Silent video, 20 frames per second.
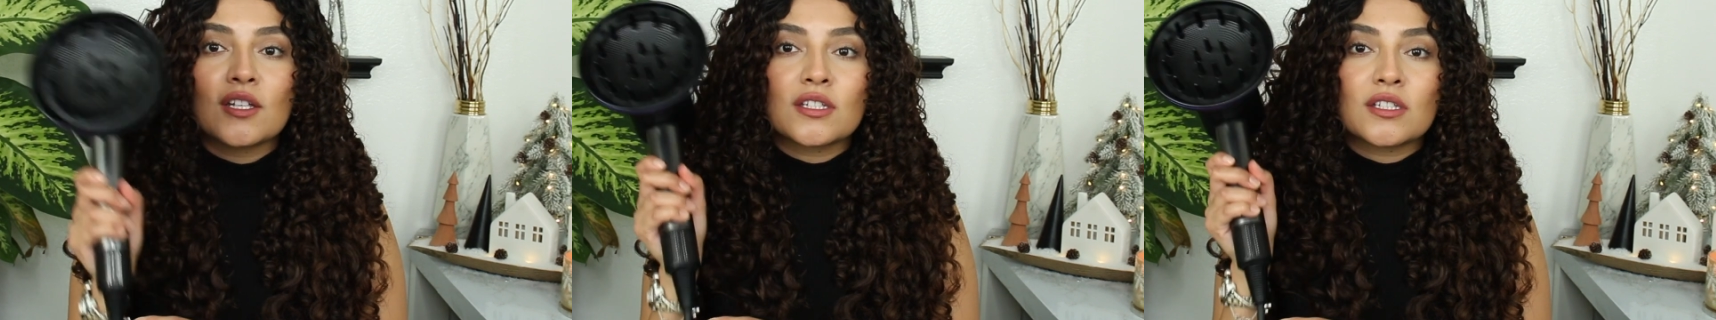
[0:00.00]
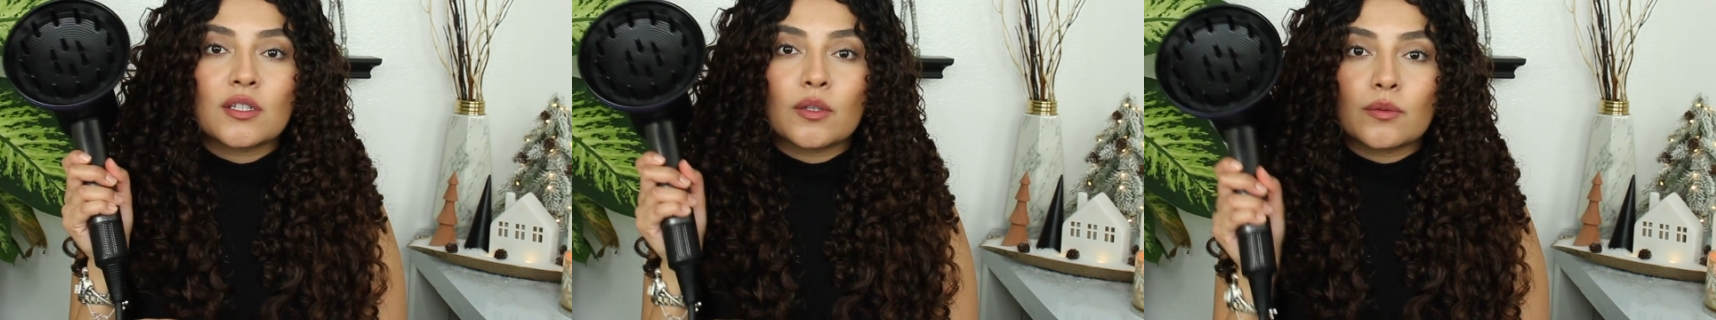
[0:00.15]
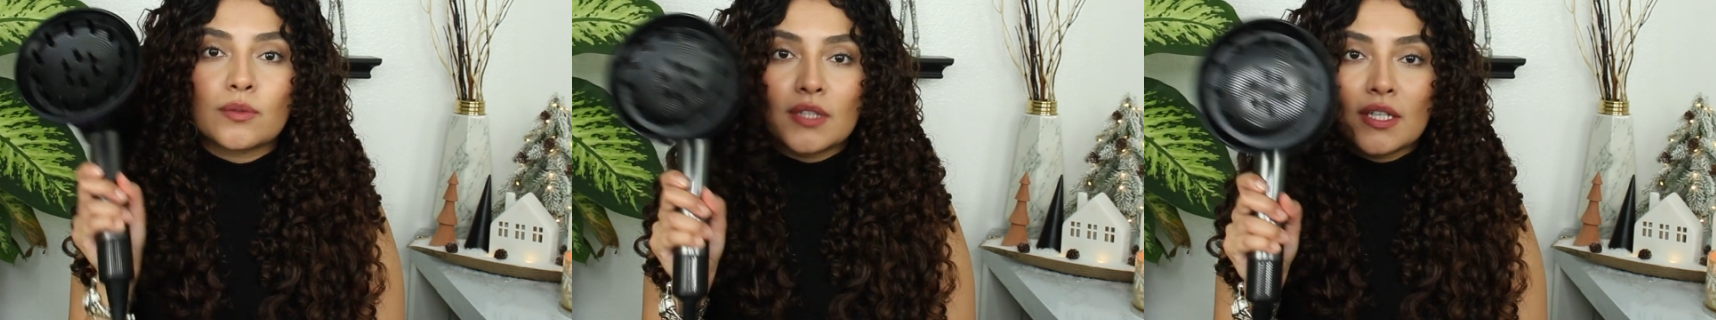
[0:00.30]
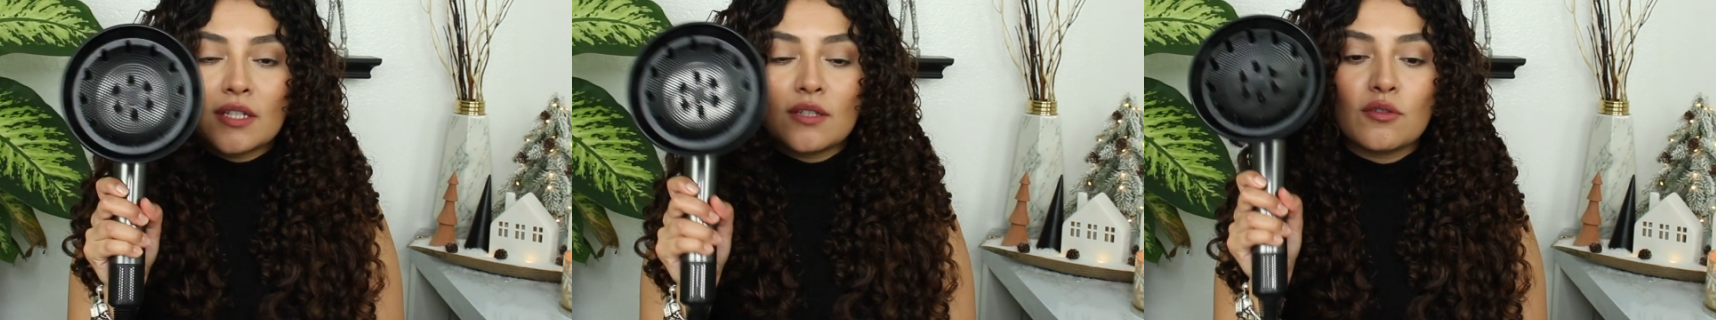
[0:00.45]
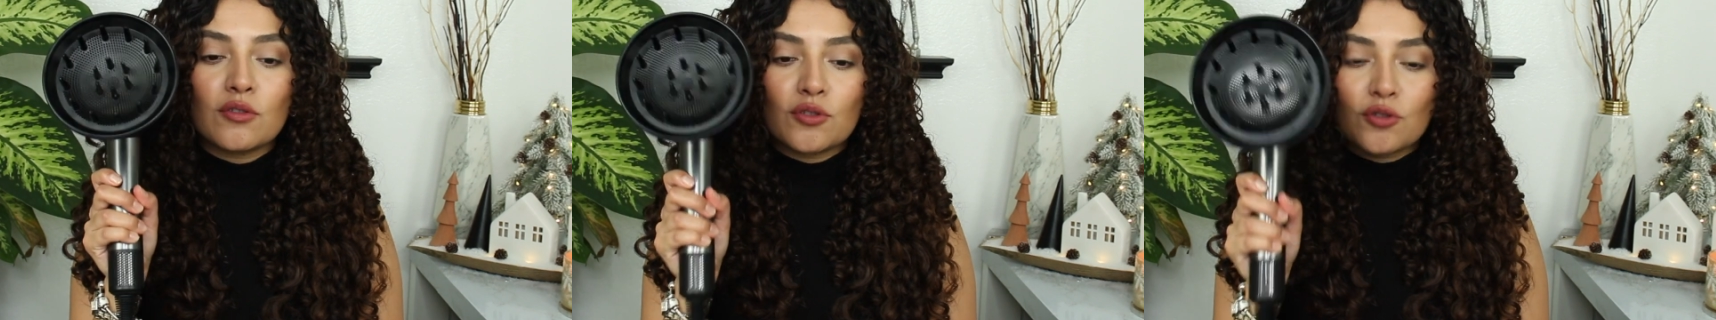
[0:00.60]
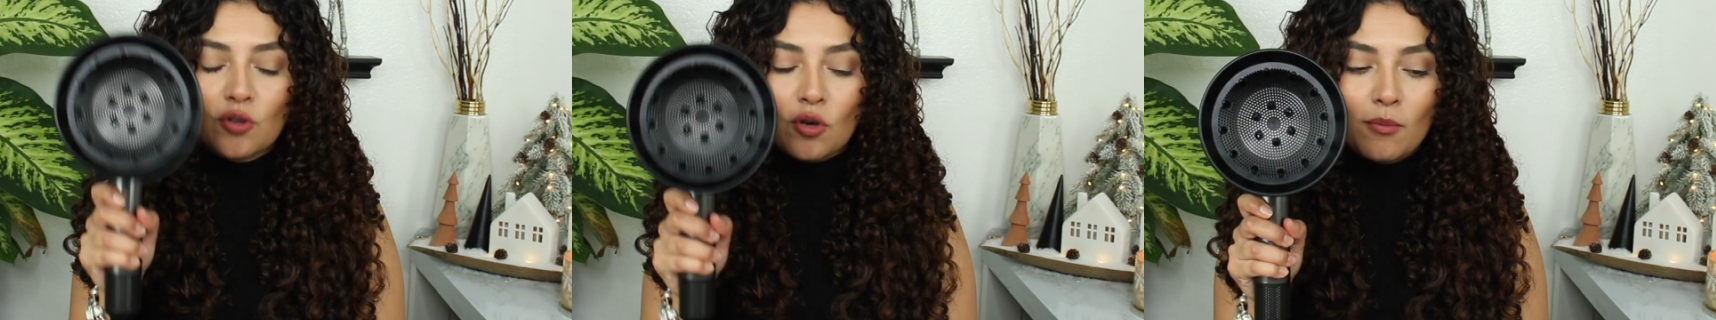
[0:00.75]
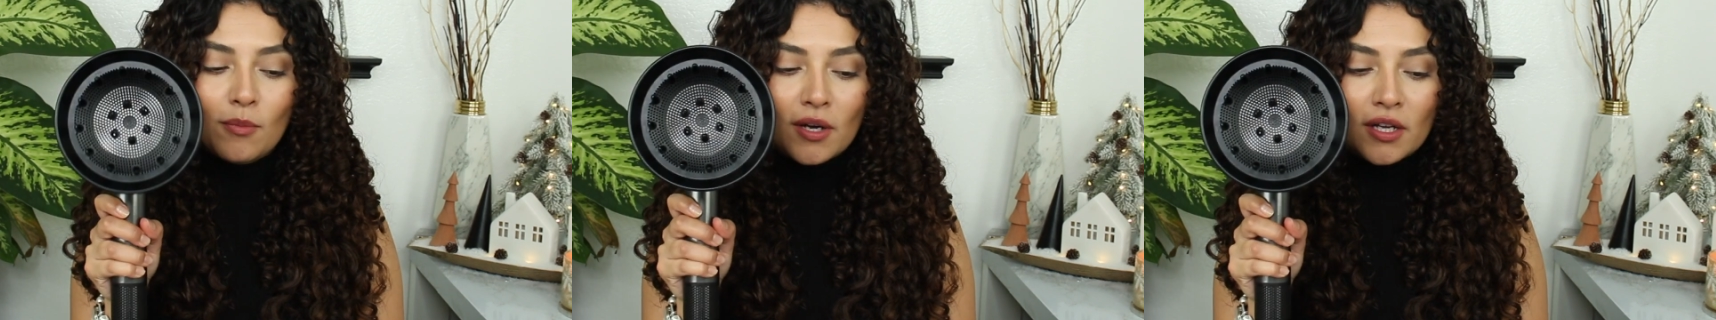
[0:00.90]
So thank you
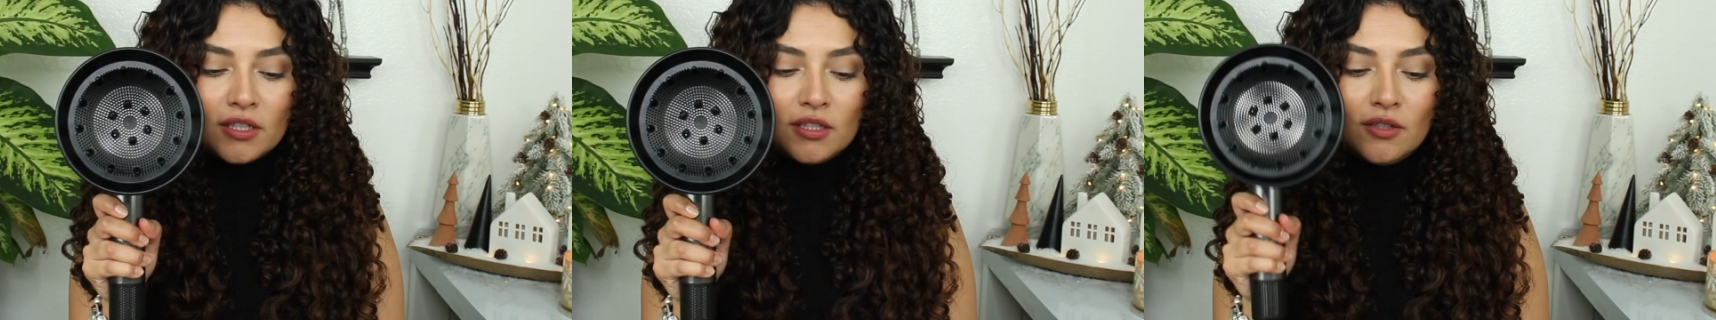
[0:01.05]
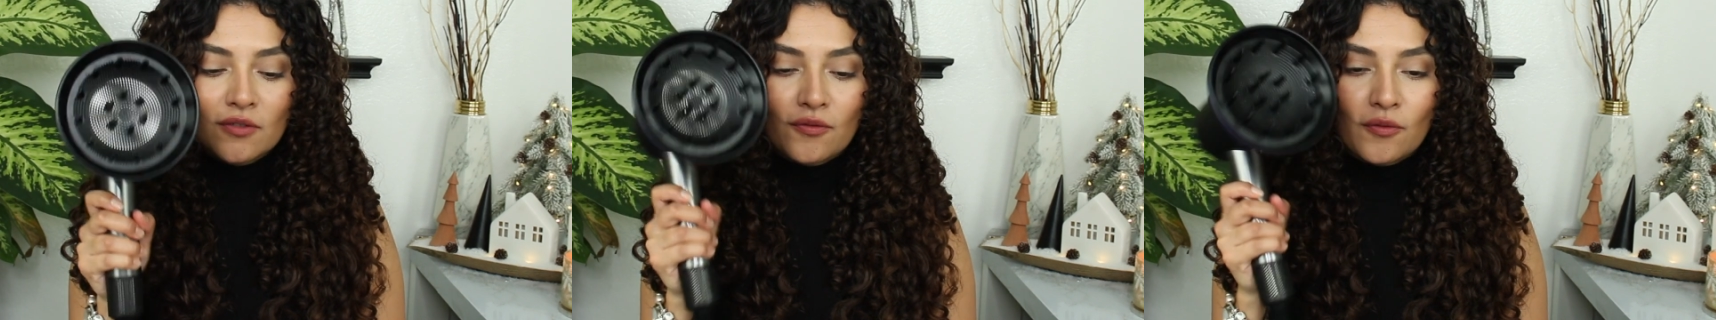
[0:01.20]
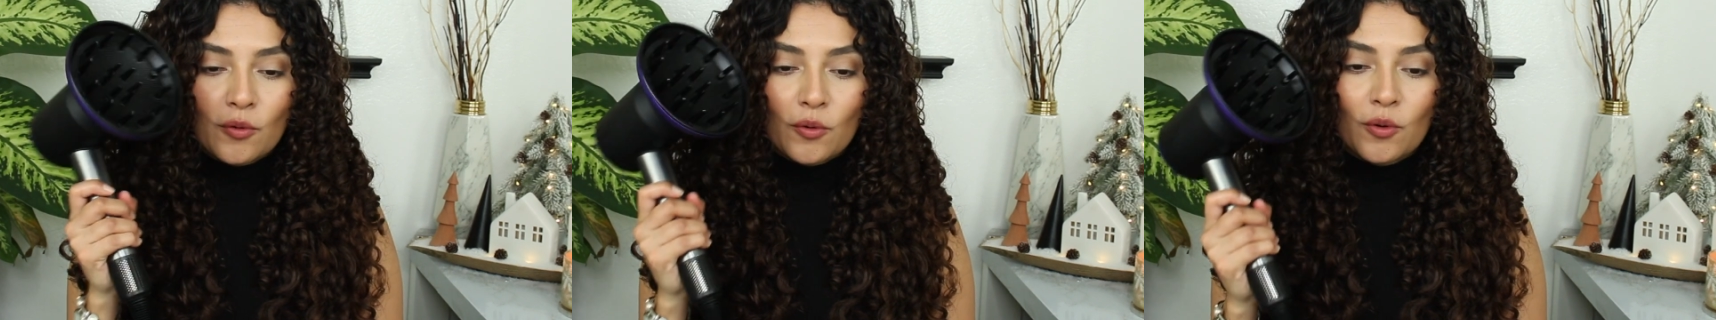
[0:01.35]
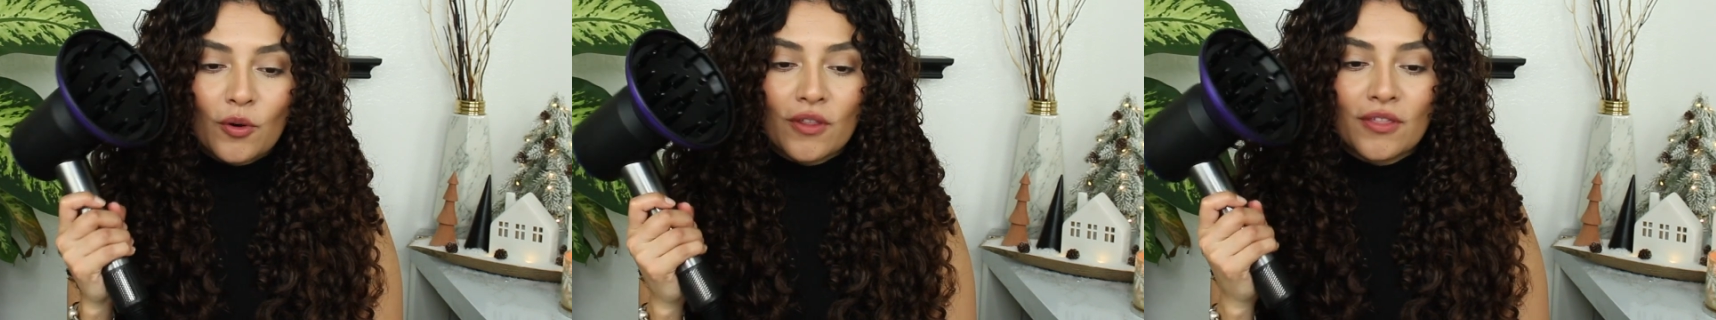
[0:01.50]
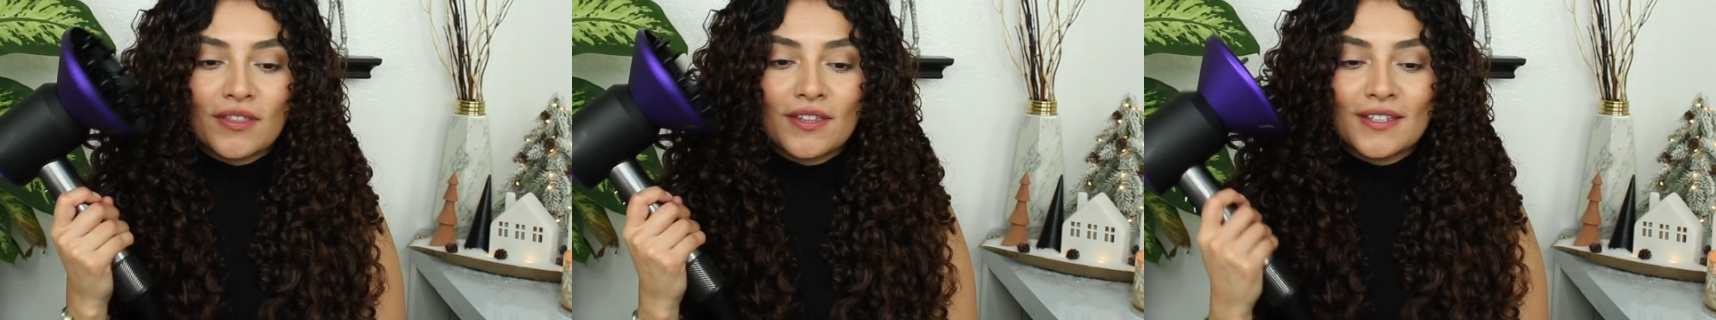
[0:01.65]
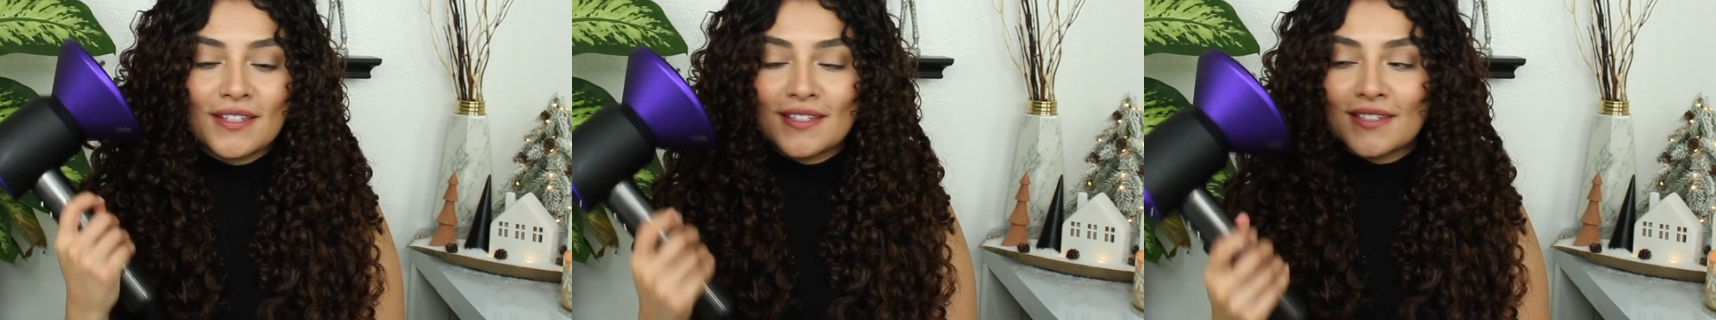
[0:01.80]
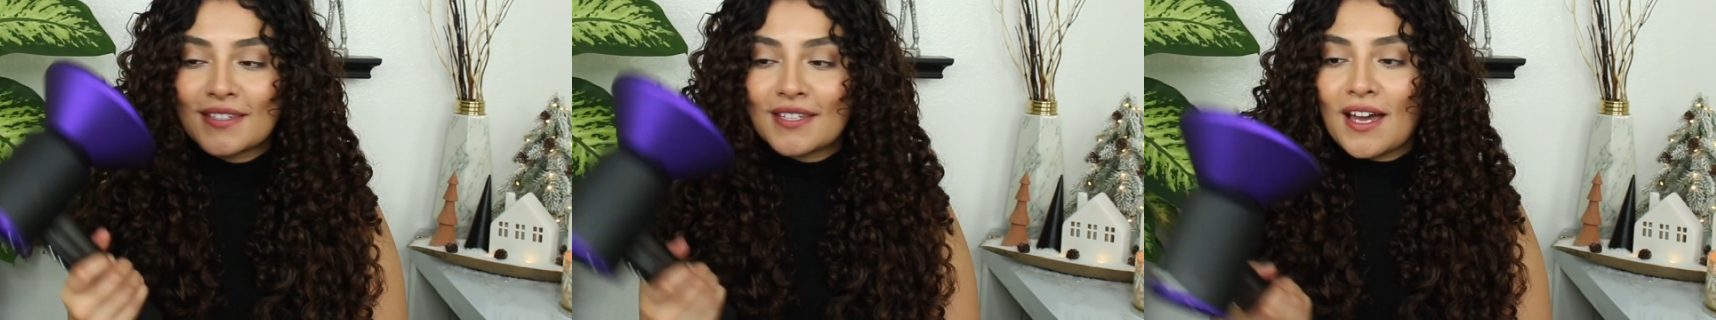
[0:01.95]
so much for
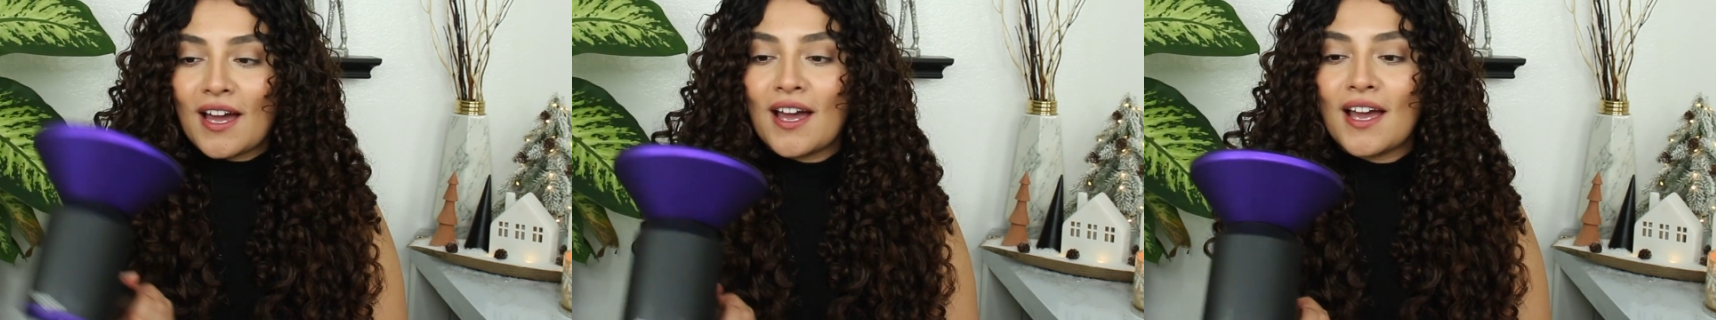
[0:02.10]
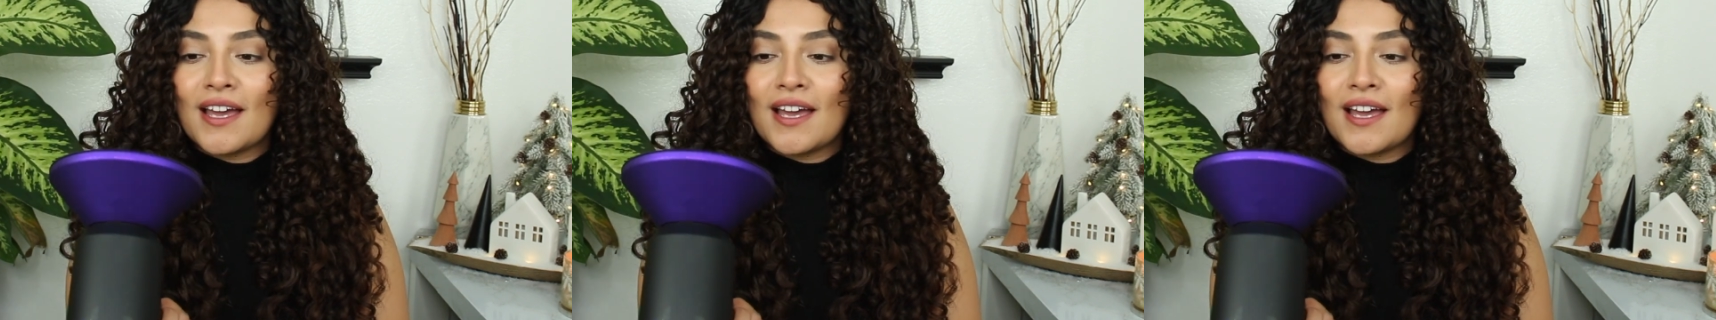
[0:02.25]
this.